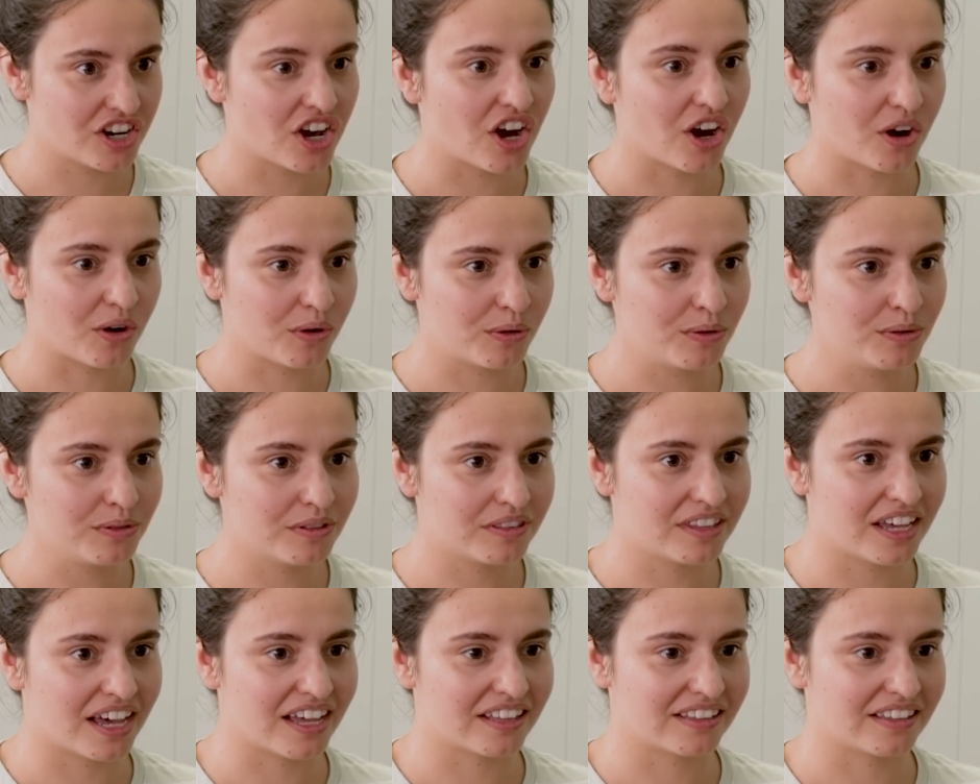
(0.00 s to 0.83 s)
know
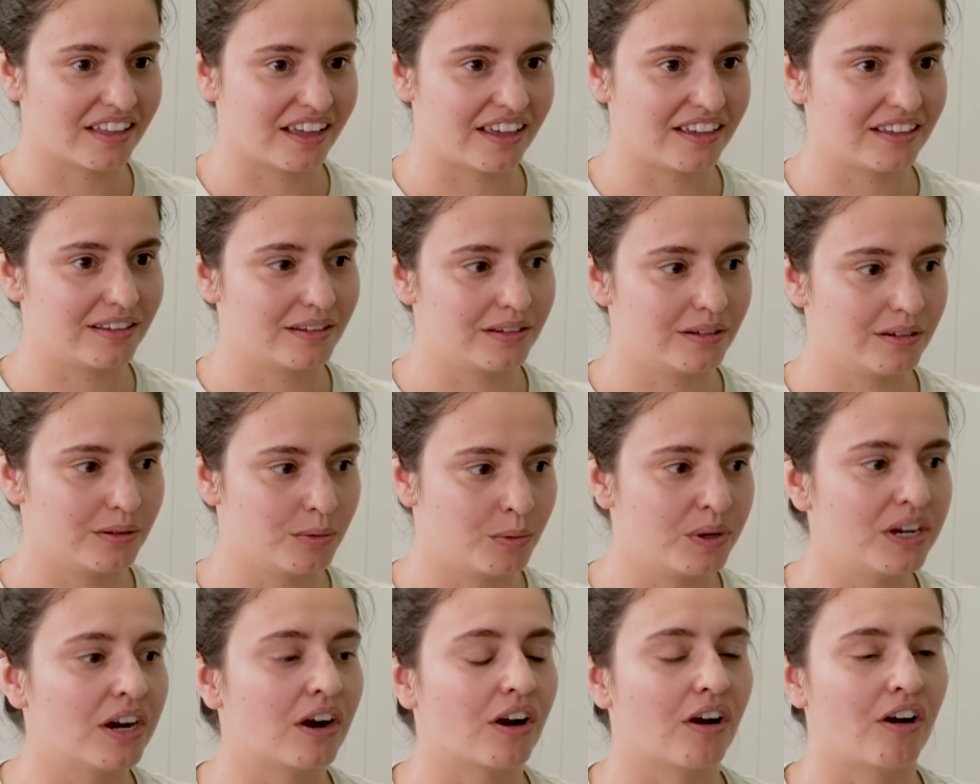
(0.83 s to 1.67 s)
that like
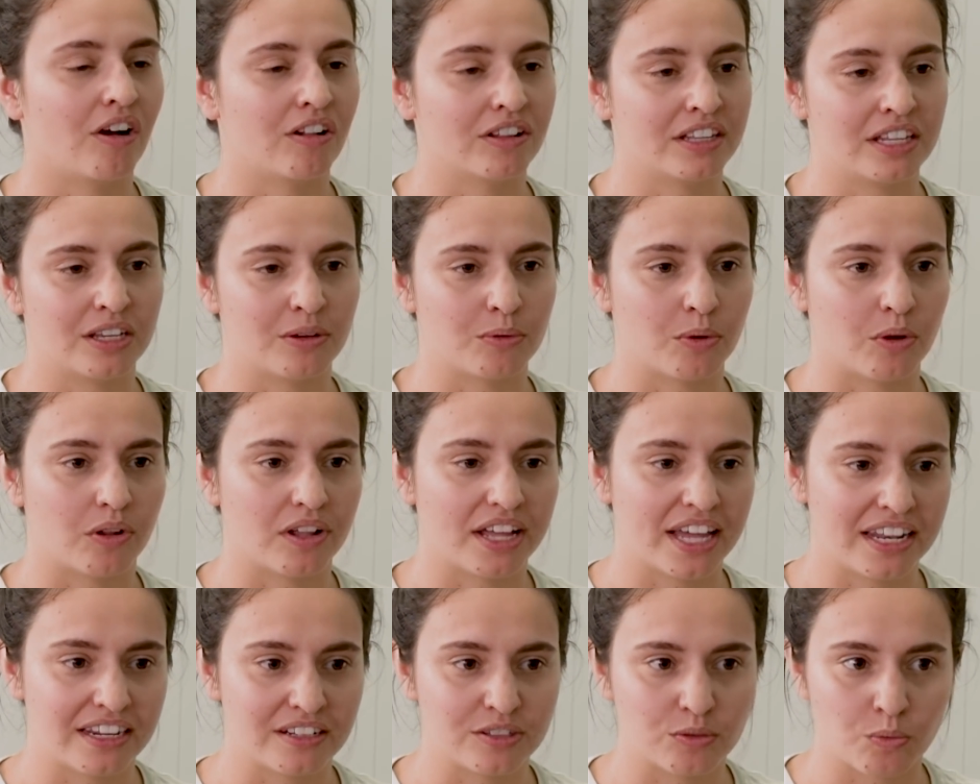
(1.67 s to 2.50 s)
we are all
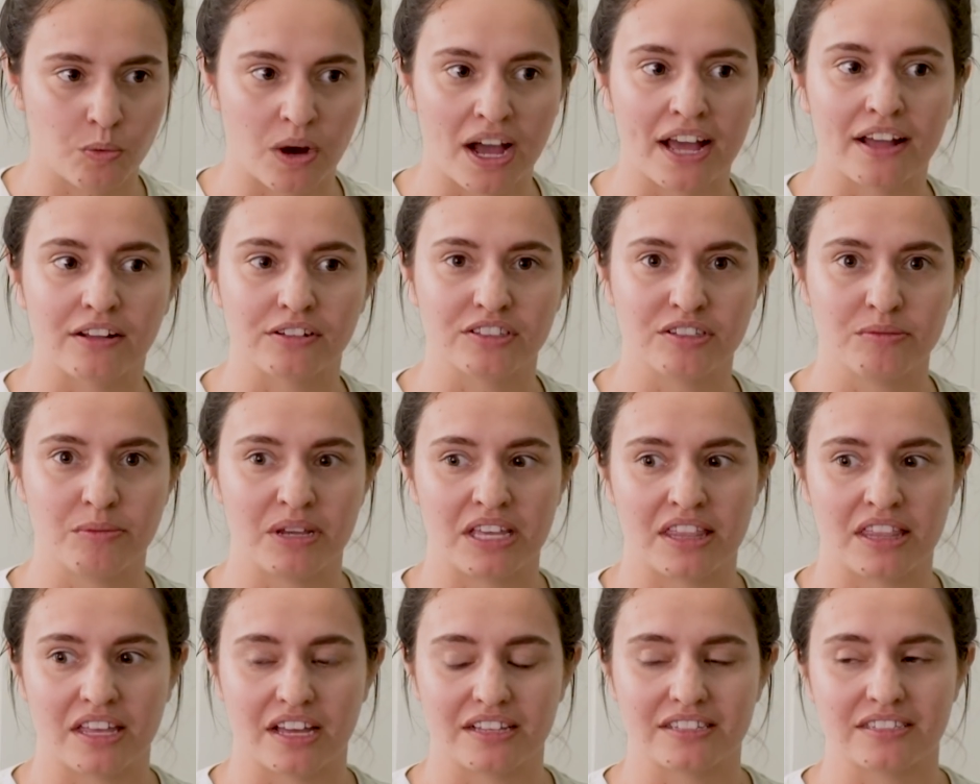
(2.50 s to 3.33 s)
equal. And it's wild to
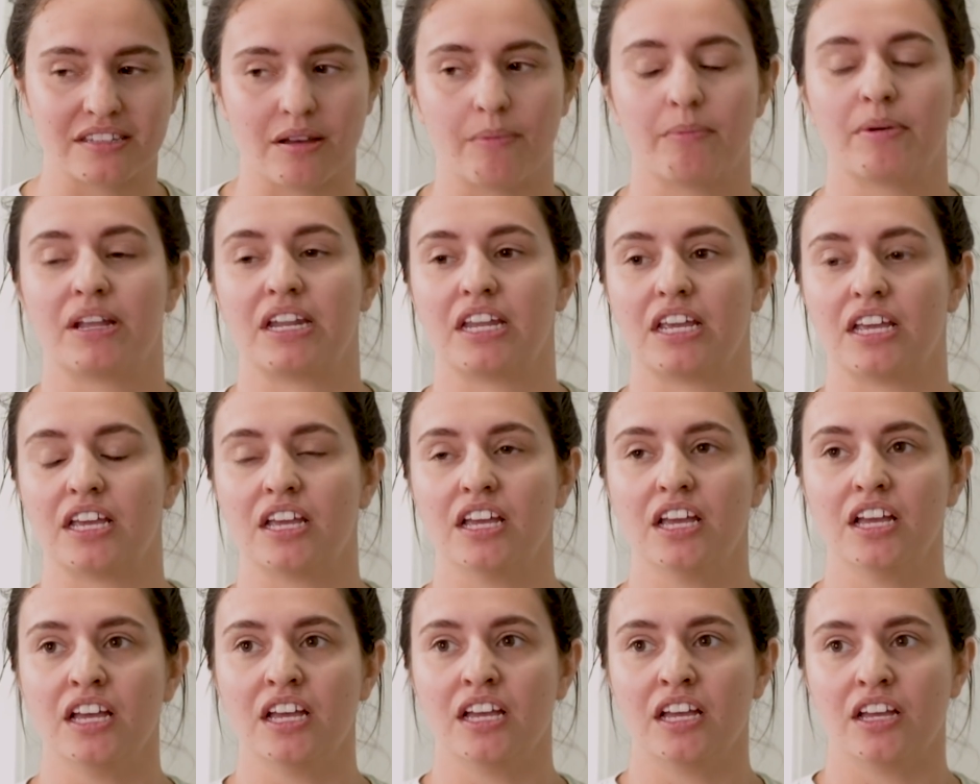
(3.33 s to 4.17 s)
me that somebody
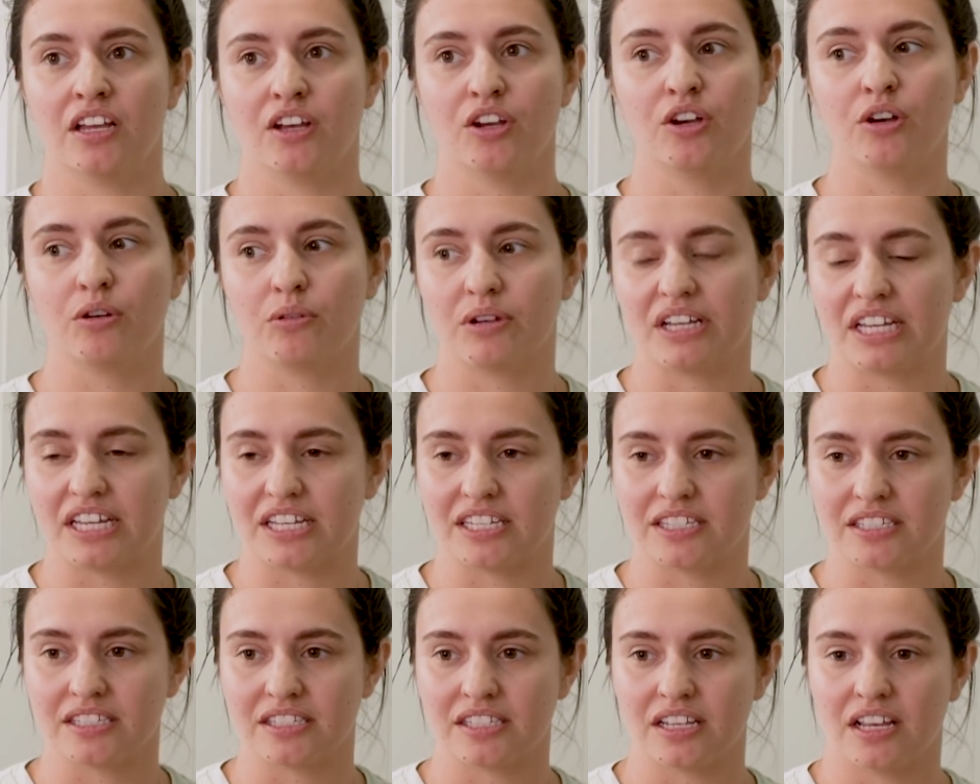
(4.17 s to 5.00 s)
who
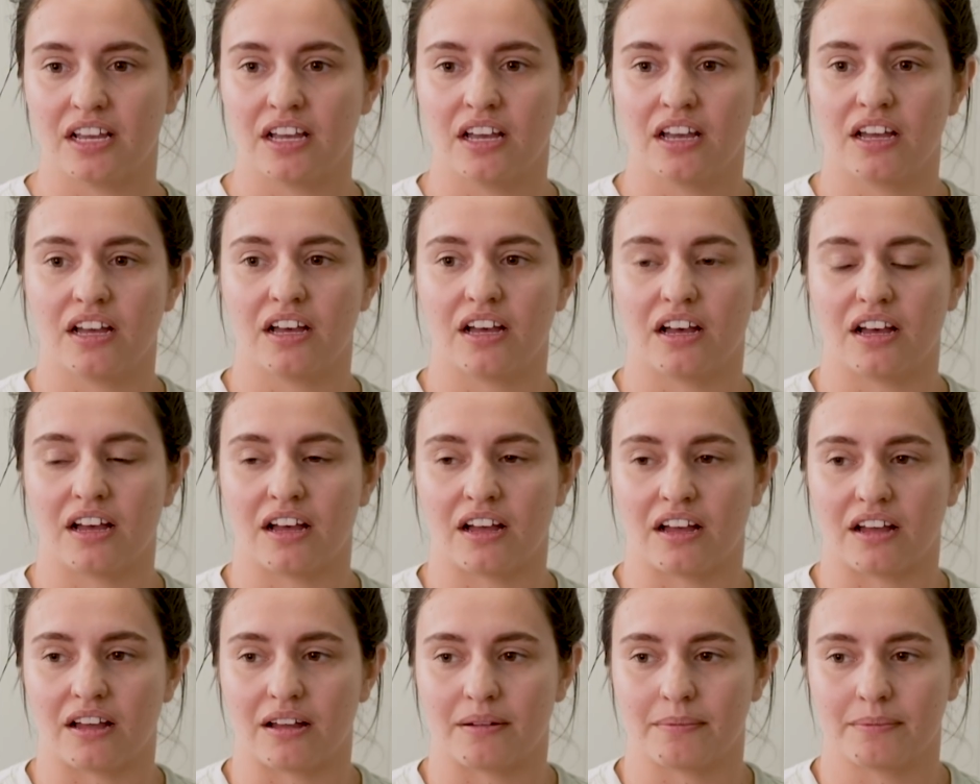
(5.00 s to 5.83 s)
is
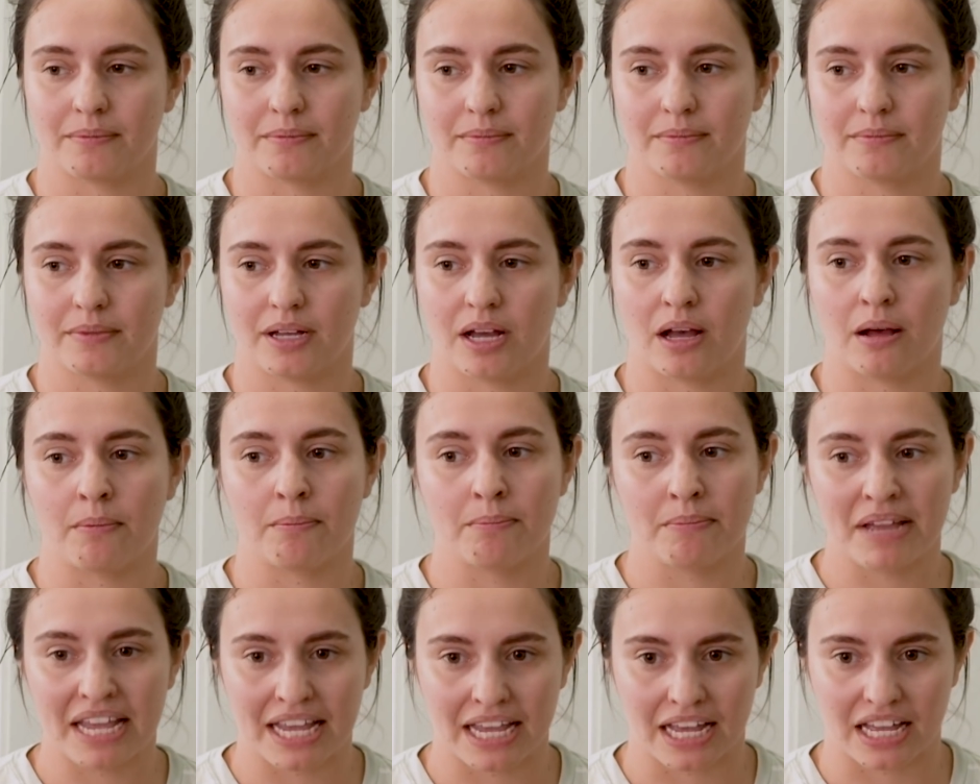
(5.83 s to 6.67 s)
a
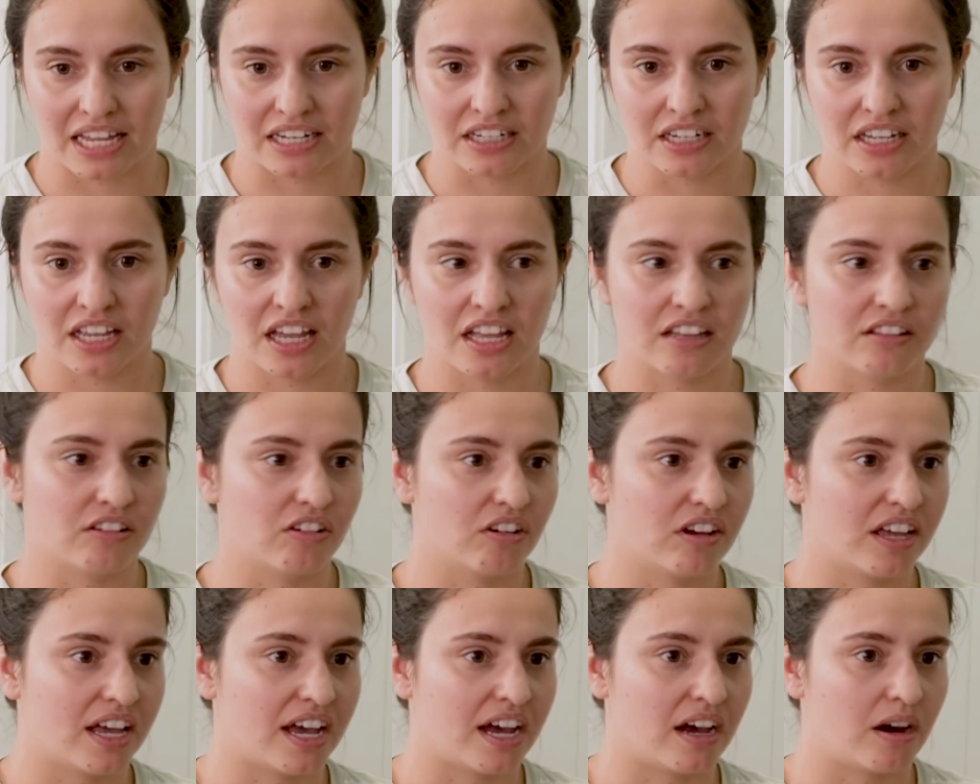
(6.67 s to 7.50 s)
man can
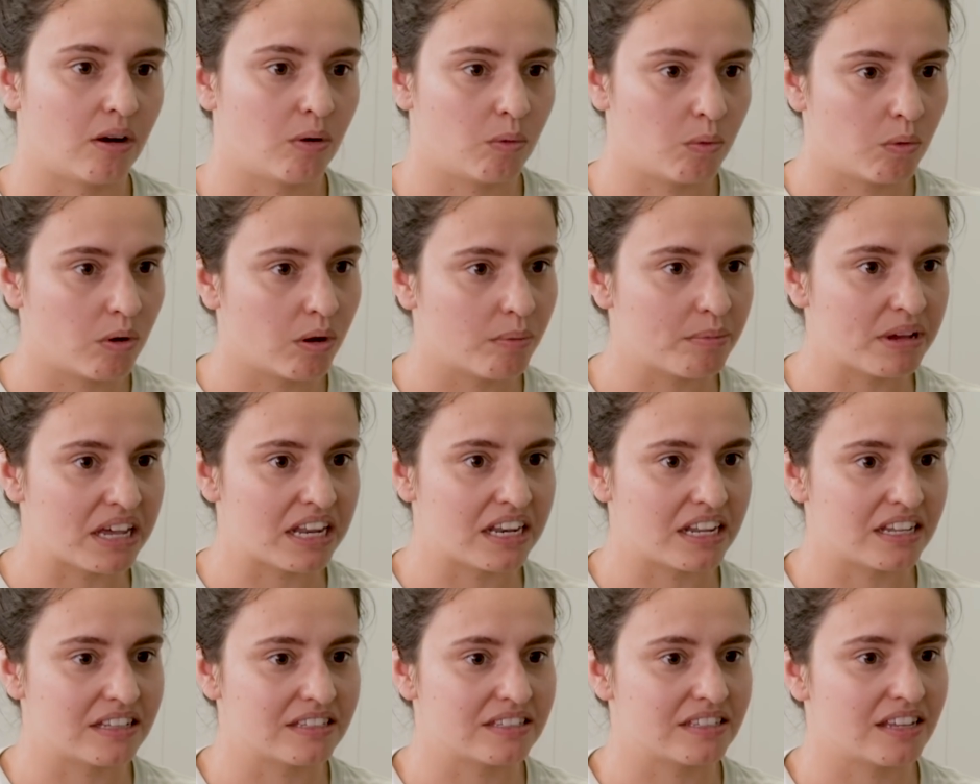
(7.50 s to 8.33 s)
look at a
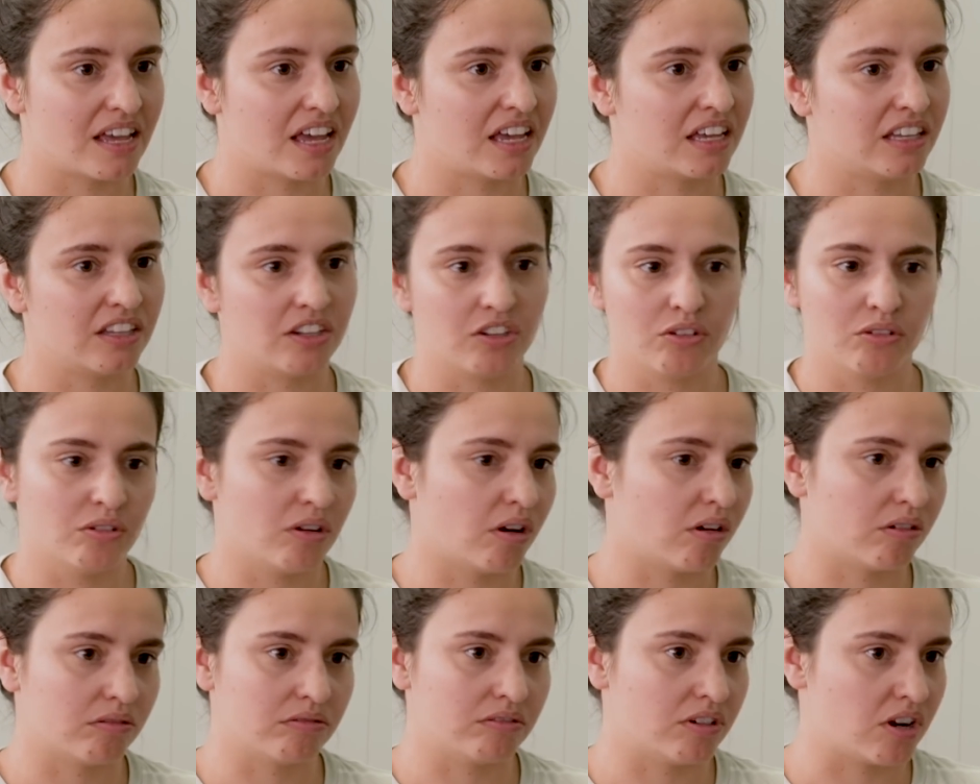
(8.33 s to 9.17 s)
woman and say, you
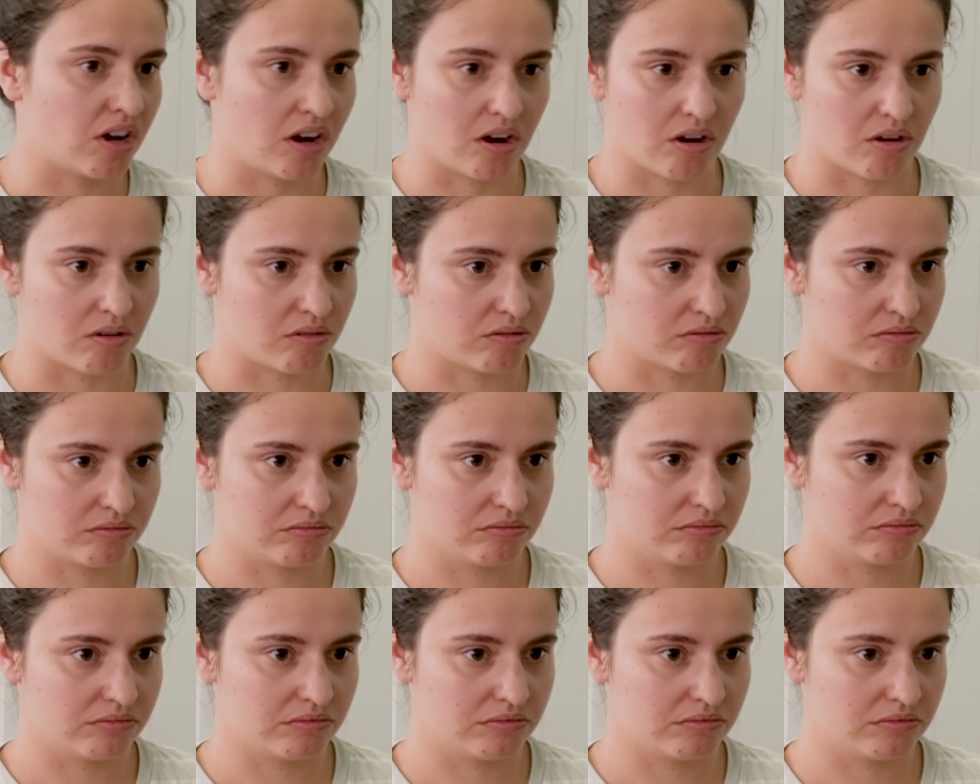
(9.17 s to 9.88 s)
don't know